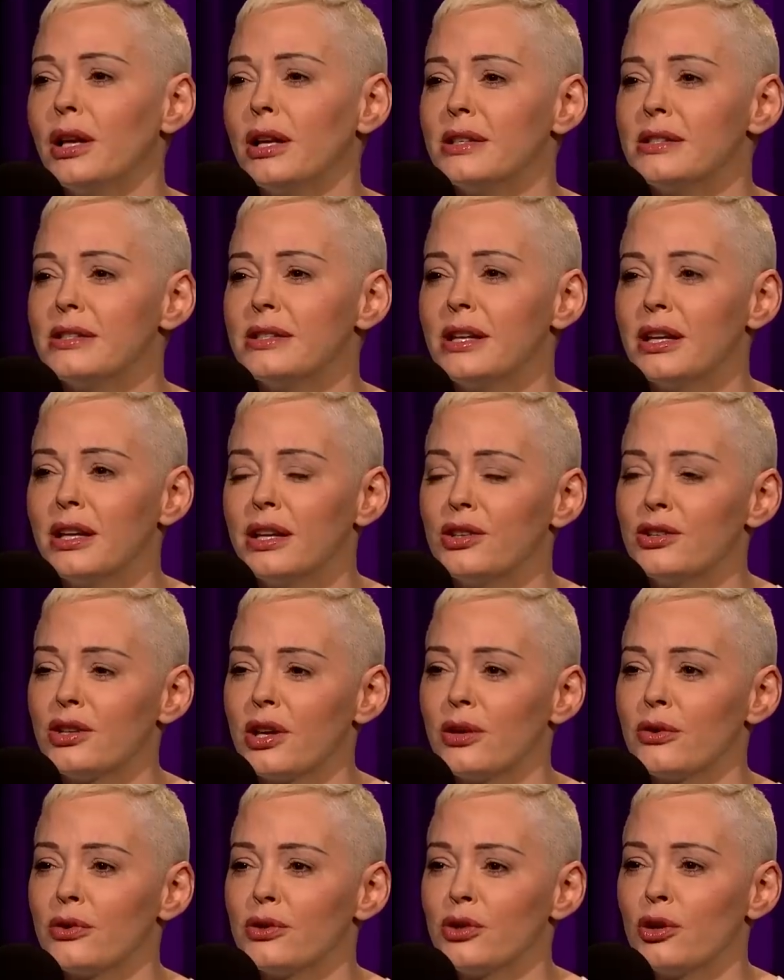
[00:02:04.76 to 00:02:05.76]
and seeing each
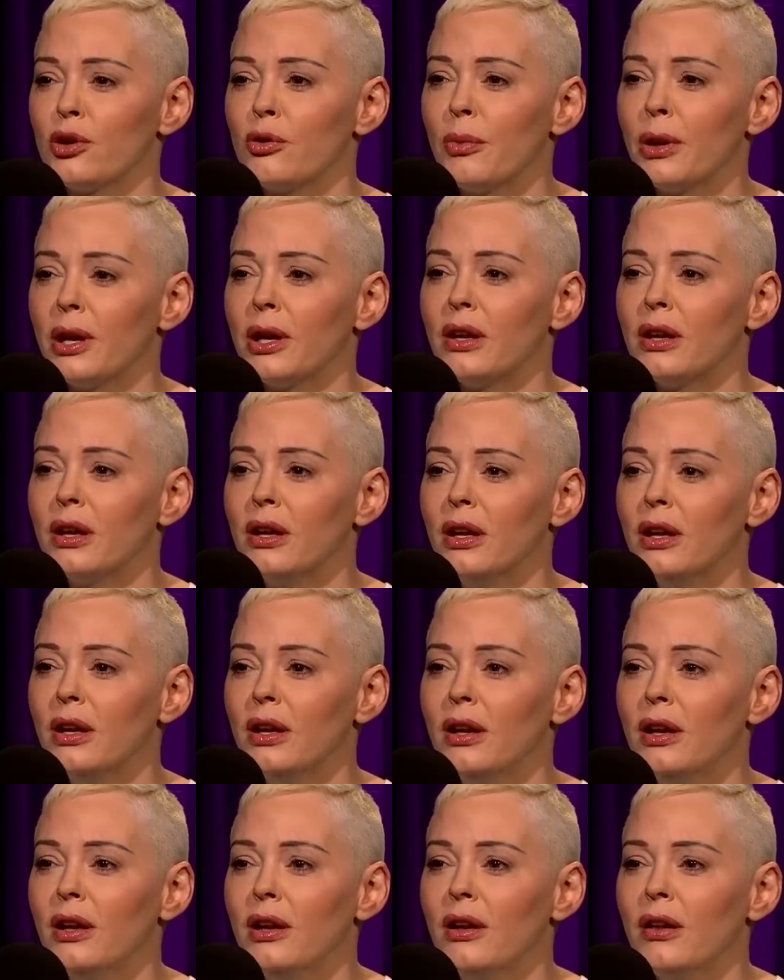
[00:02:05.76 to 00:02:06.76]
other as human
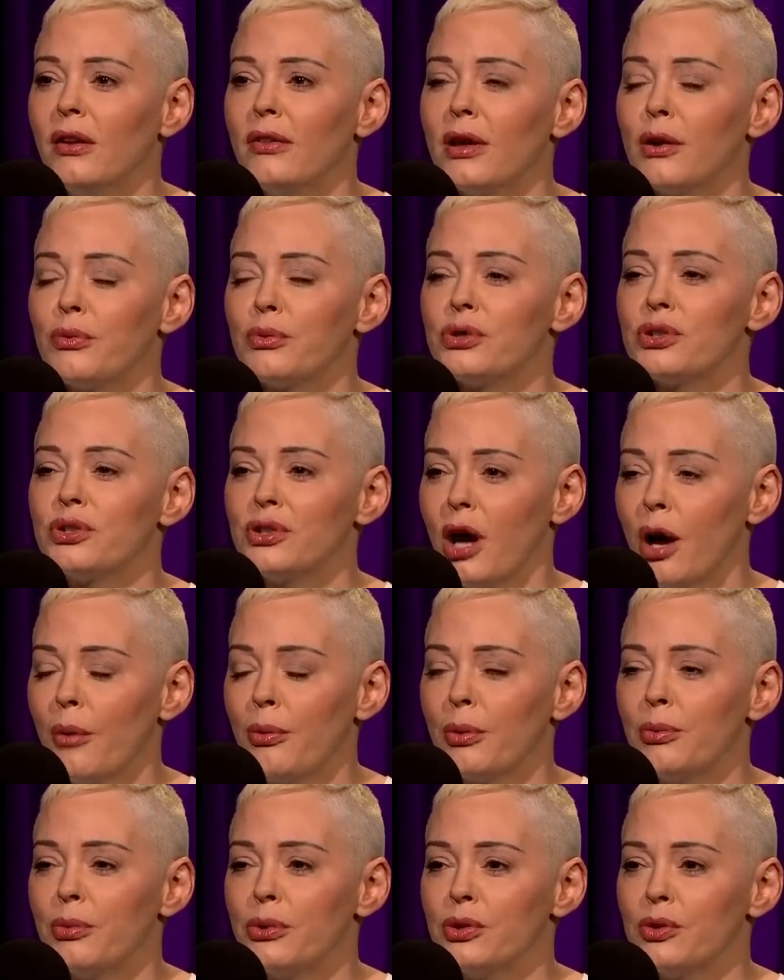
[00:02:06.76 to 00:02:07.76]
that will stop
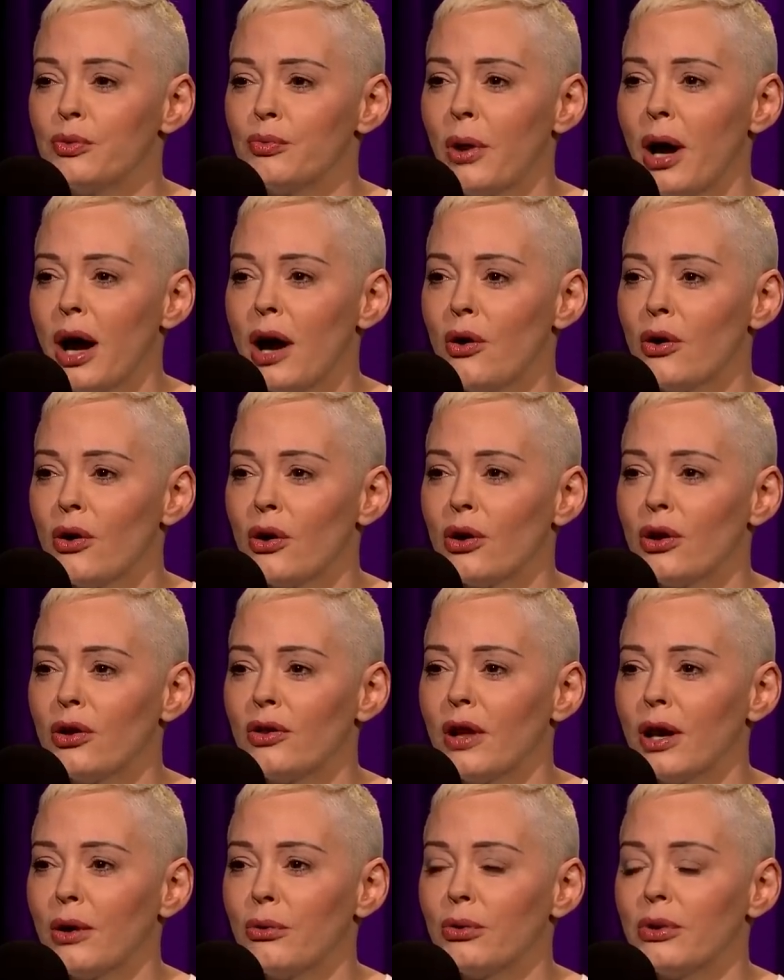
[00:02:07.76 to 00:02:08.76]
abuse of power
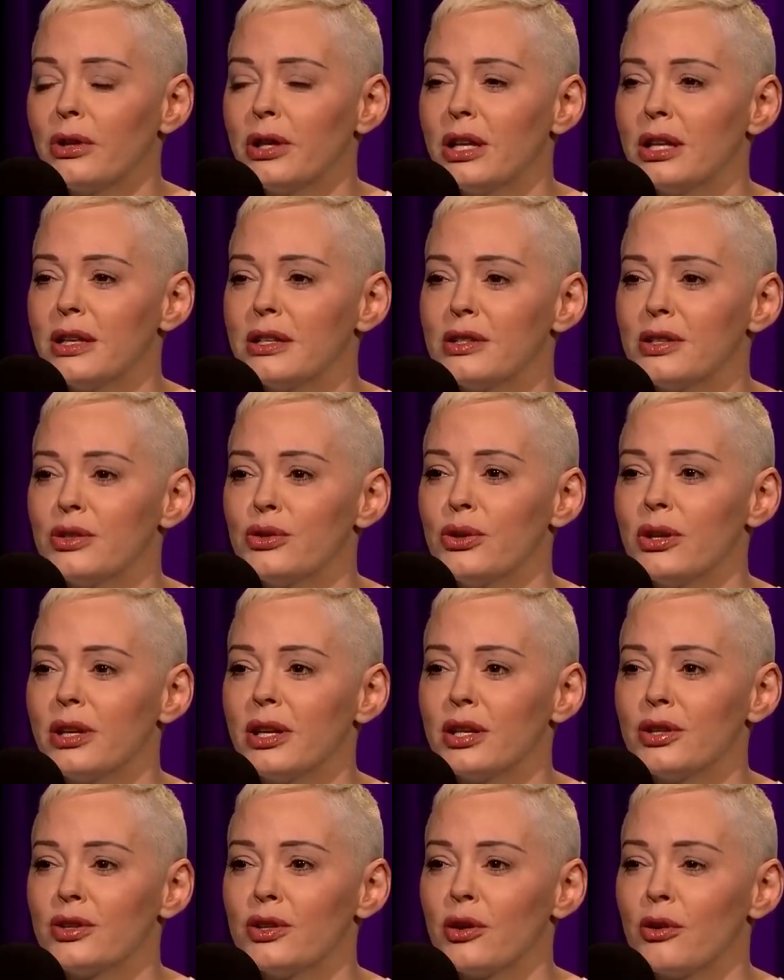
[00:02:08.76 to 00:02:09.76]
and that will lead us to treating
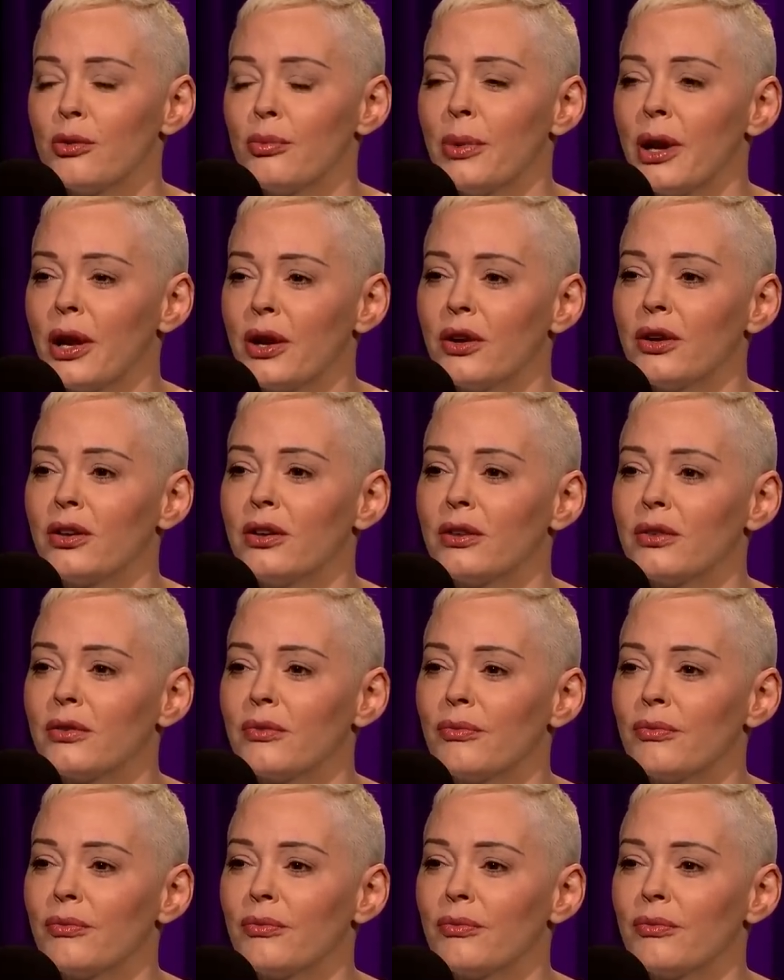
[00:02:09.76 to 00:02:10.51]
each other better.